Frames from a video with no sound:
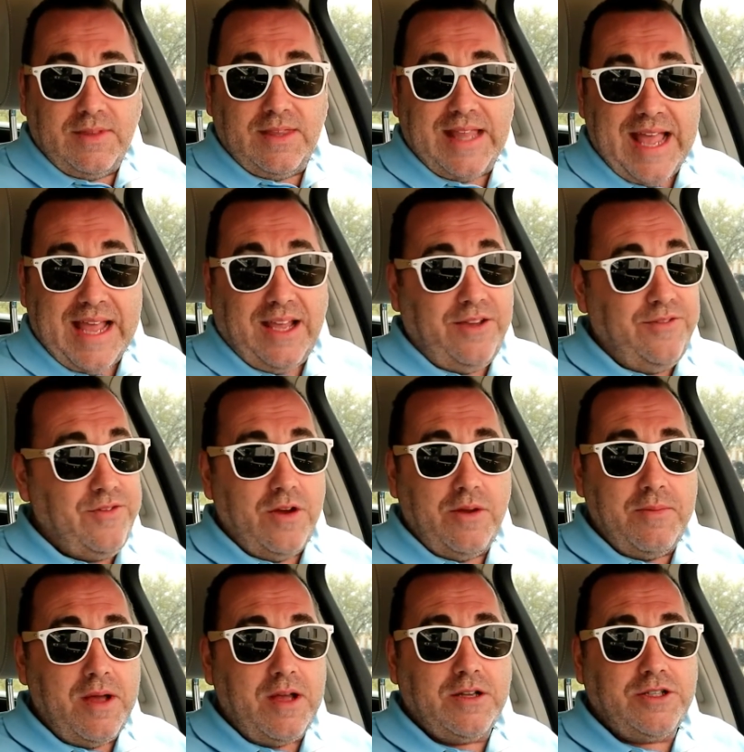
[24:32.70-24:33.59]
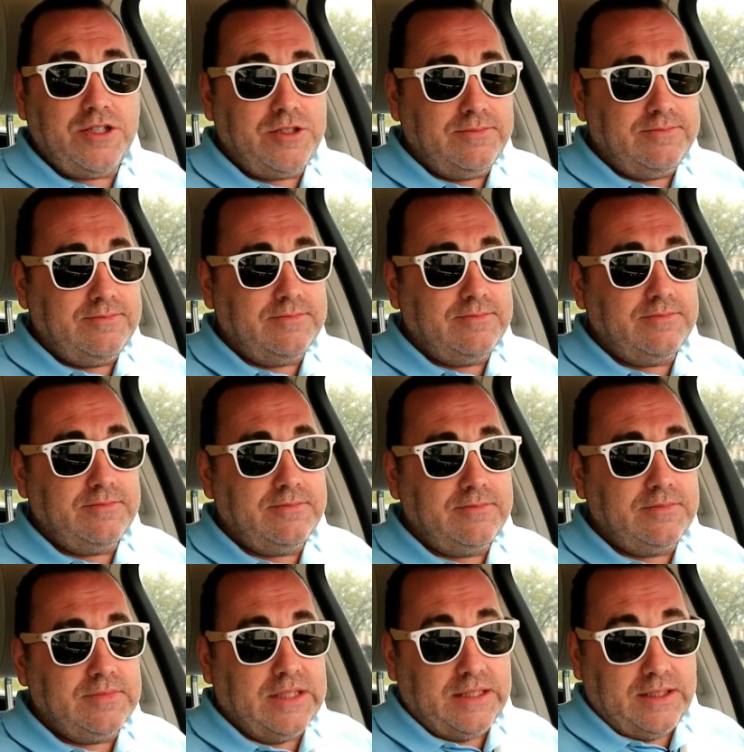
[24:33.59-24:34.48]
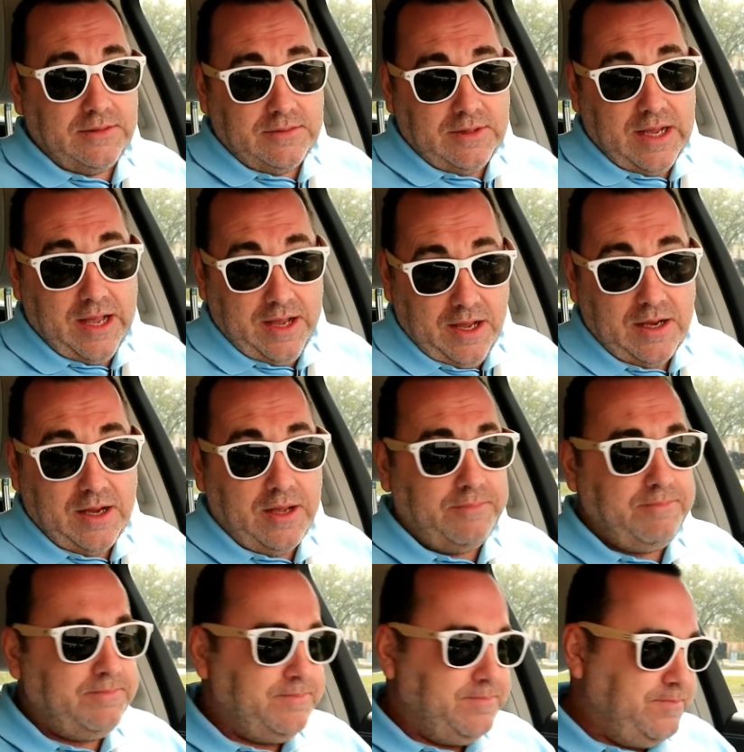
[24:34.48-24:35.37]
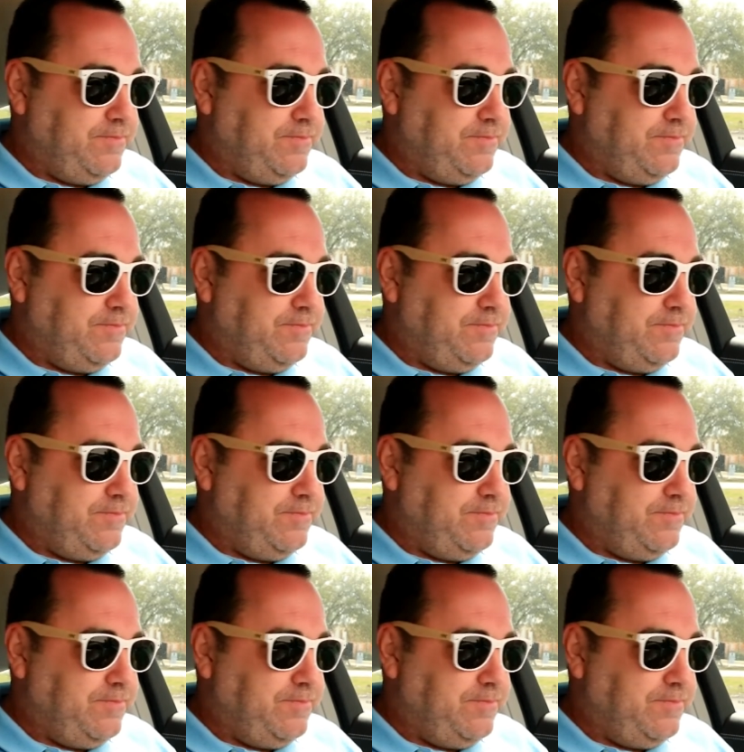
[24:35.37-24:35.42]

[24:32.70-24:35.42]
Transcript: Thank you very much. And I hung up.